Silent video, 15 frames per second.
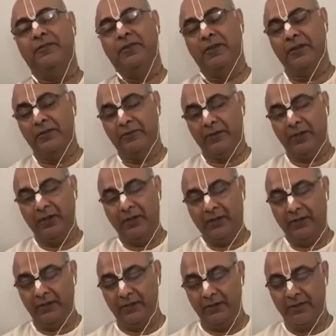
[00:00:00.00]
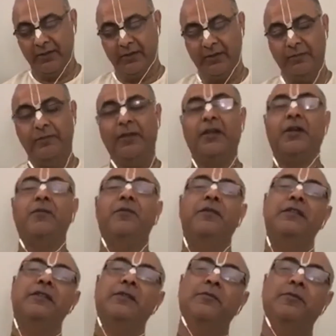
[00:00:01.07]
He will become
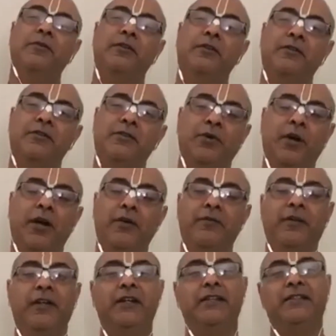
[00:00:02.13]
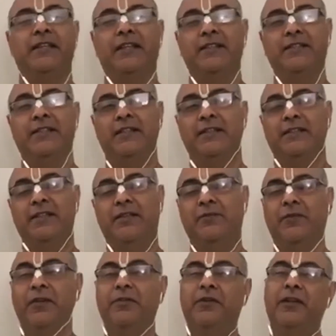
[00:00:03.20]
visible to our very senses, and
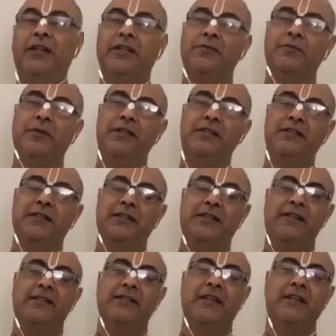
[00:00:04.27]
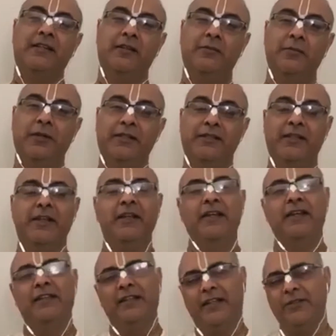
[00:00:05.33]
we will experience the transcendental bliss.
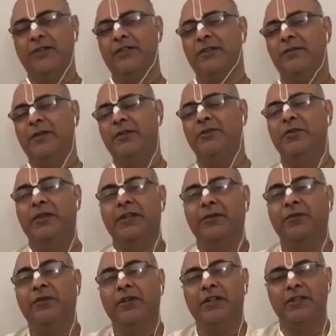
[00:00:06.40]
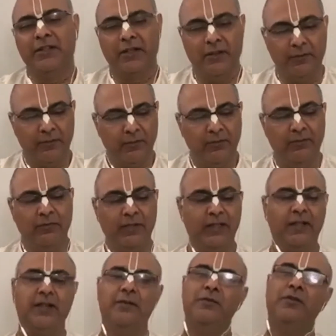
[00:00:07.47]
That's why sometimes when devotees come, when they
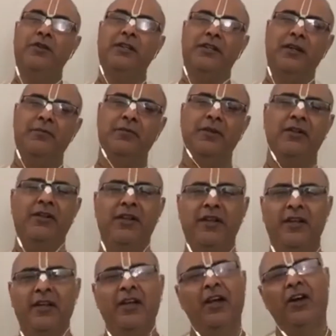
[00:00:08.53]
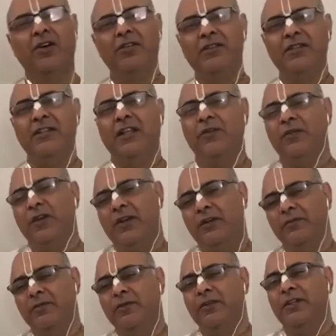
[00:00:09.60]
come to the temple, how is it that we come
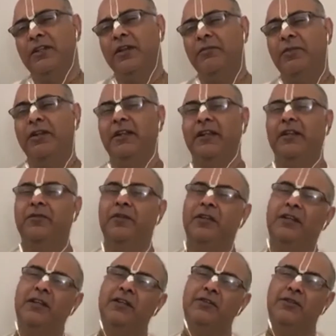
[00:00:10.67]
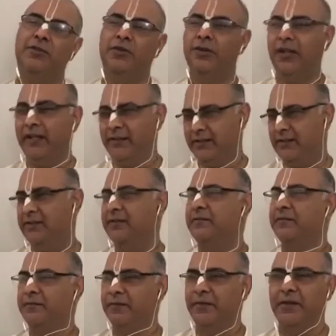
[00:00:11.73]
to the temple and everything is so nice,
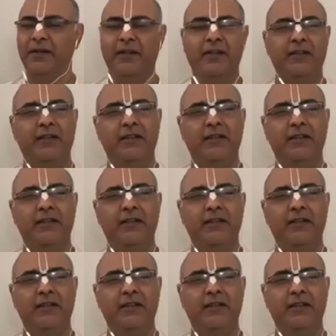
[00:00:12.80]
right?